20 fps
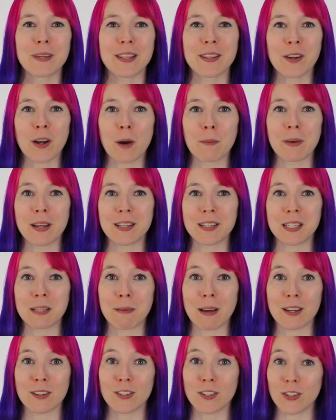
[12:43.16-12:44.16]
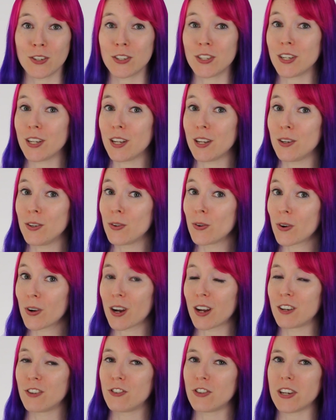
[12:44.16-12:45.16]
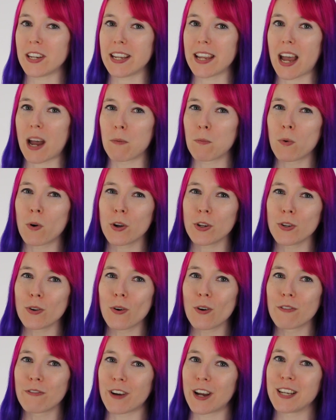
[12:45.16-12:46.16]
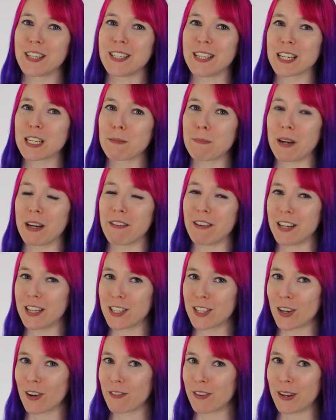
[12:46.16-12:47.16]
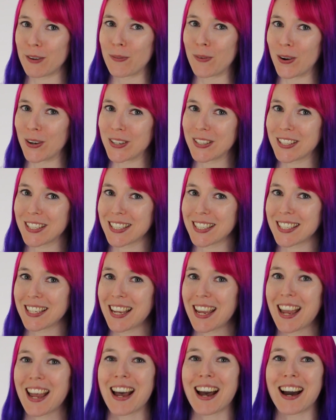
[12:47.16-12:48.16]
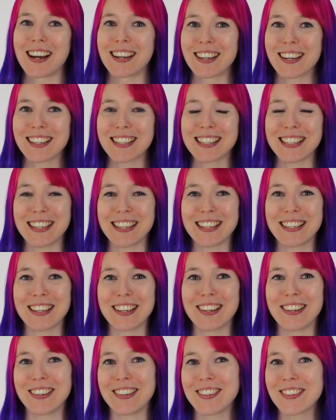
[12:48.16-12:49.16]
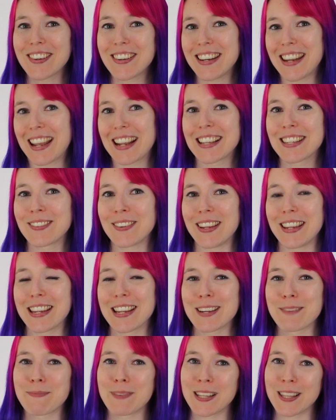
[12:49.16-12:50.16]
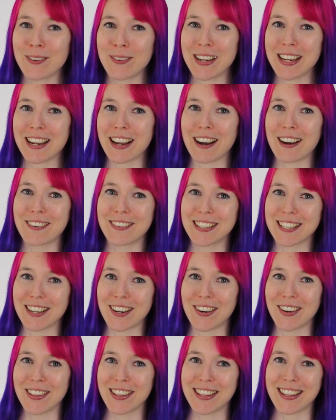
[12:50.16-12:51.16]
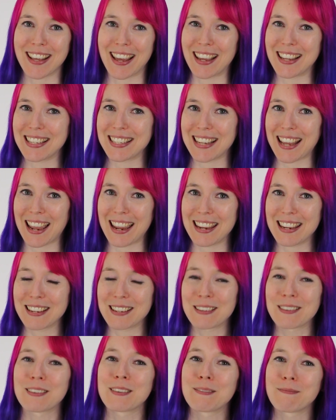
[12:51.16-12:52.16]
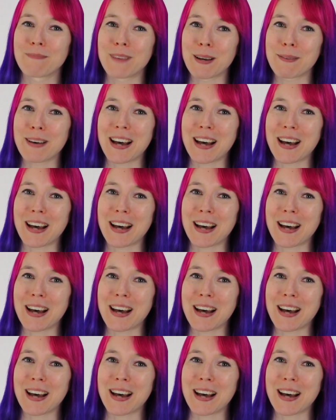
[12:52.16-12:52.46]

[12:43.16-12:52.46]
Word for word: me in the comments about sushi in your country and what your first experience of it was. And I'll see you not next week, but the week after on Thursday. Bye